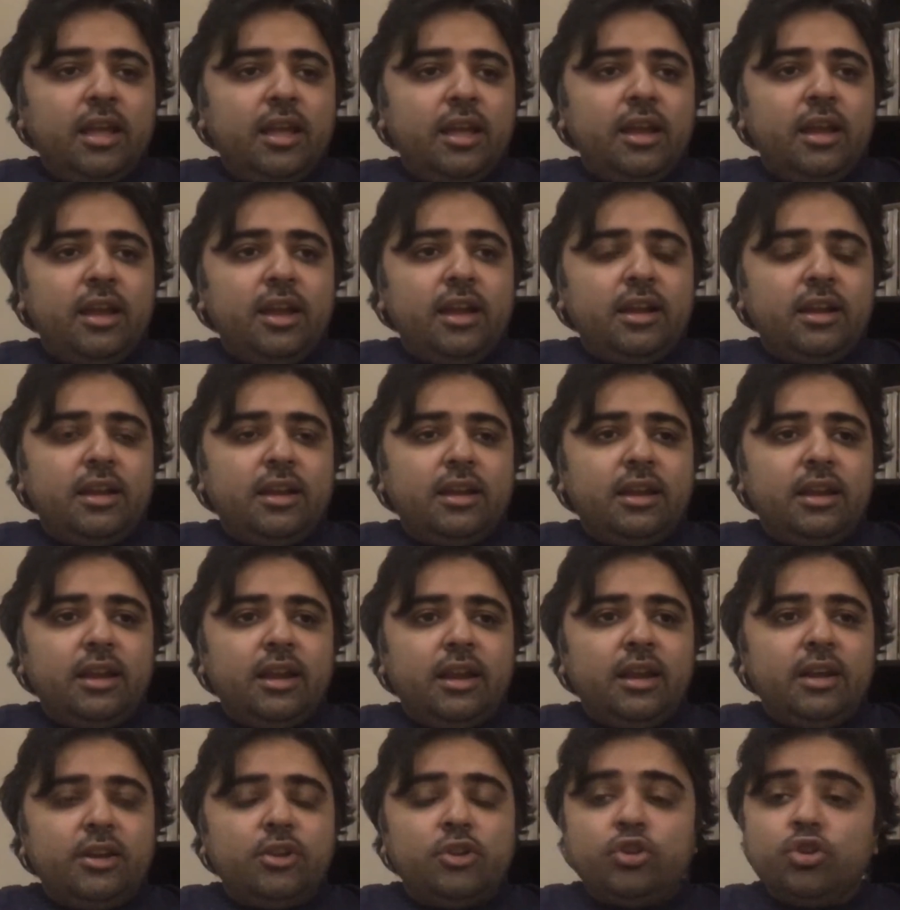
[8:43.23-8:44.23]

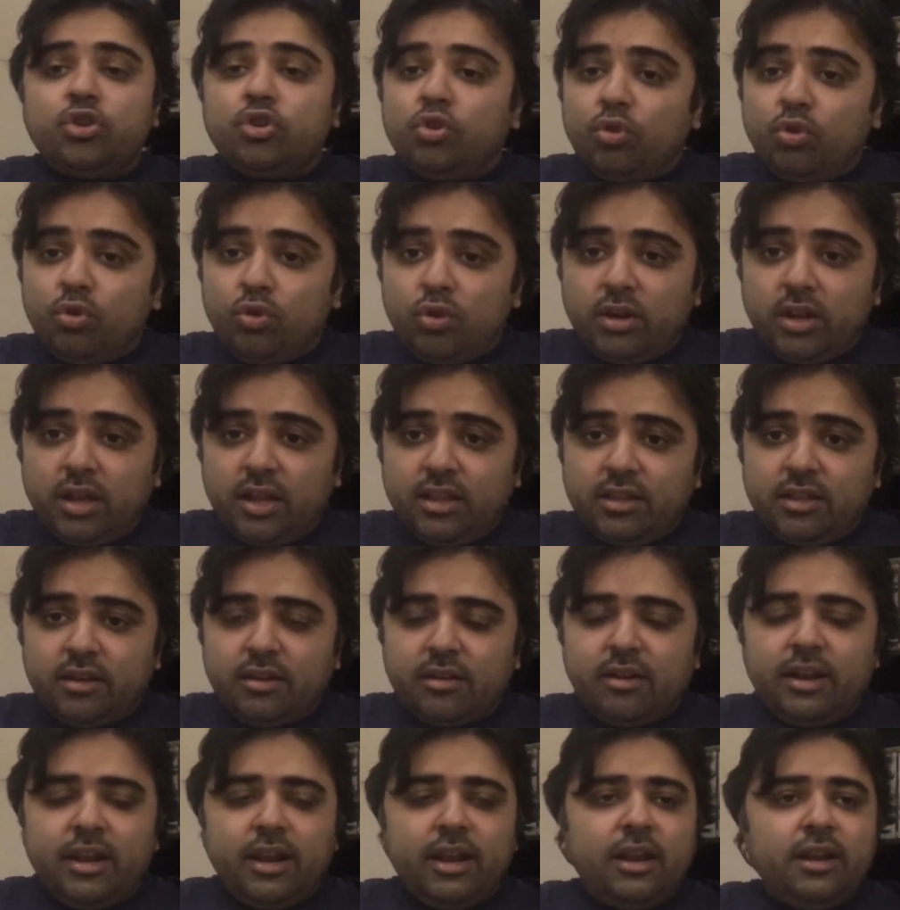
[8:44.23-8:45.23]
It showed other
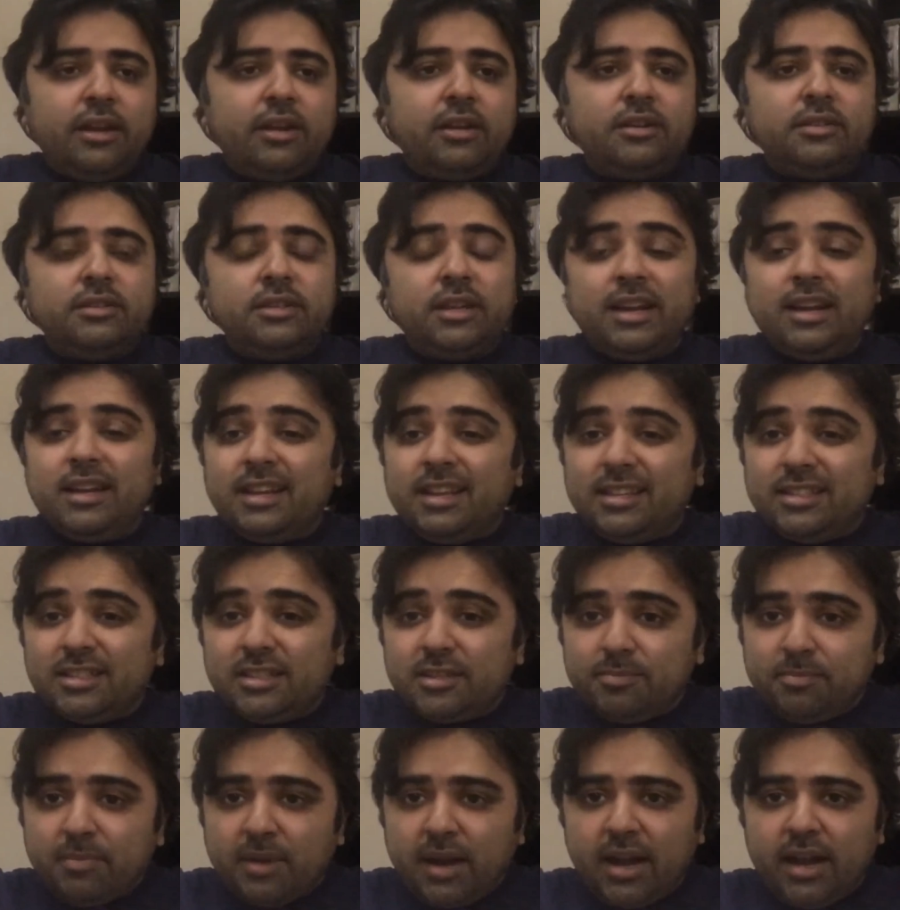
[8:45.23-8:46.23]
creators. It
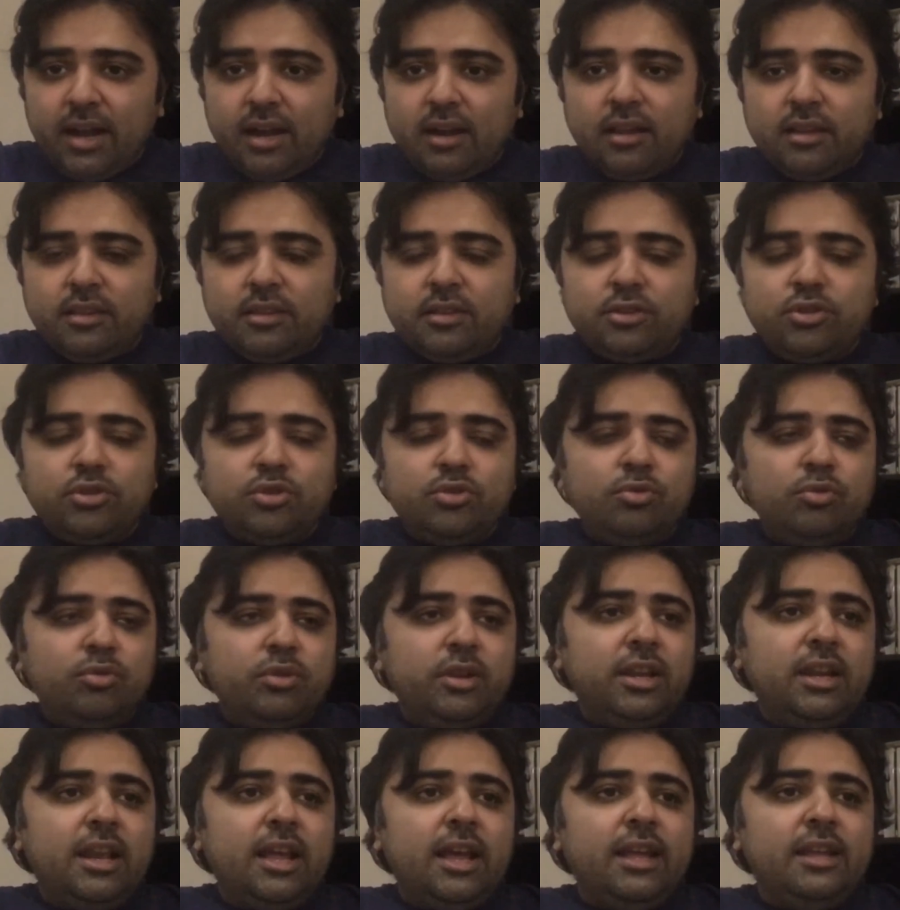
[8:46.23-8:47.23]
inspired other
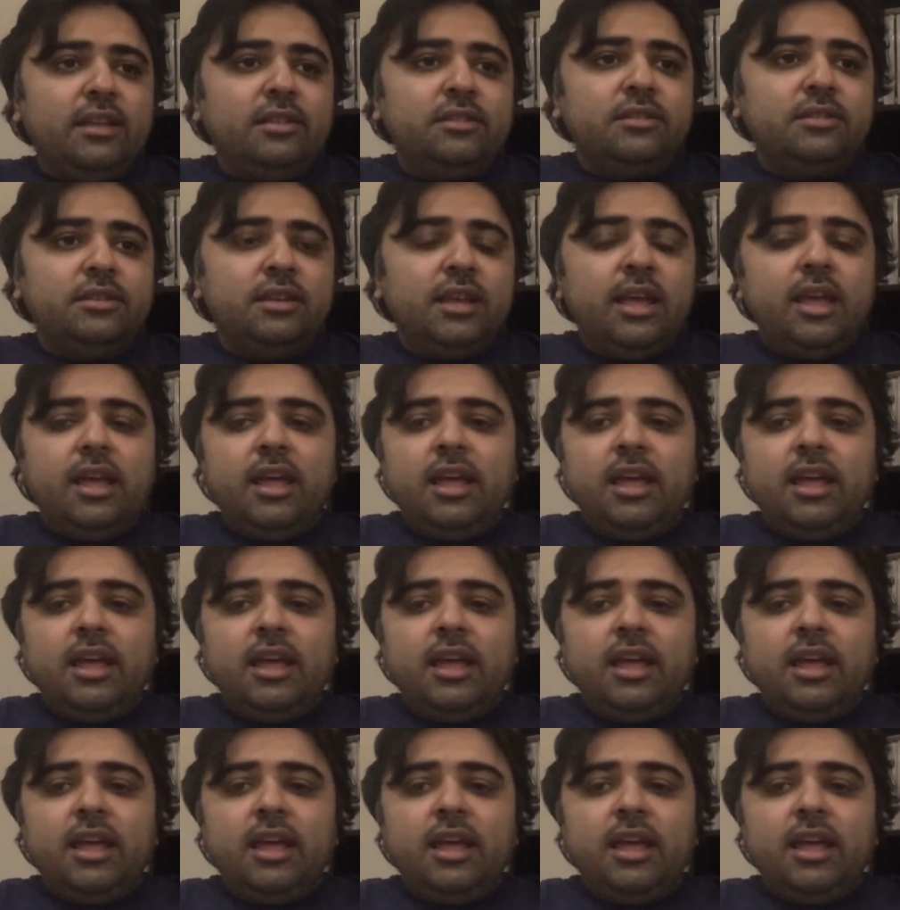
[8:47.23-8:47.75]
storylines.